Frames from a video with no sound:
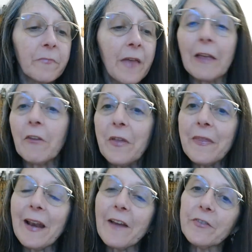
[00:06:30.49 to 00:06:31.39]
The other thing
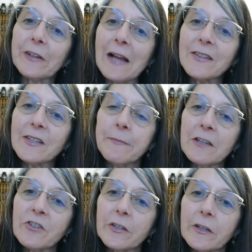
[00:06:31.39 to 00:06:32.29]
that I forgot to
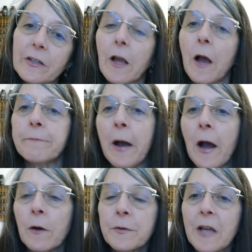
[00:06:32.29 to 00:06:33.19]
mention
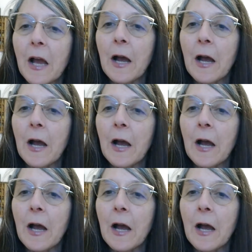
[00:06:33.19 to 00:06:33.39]
about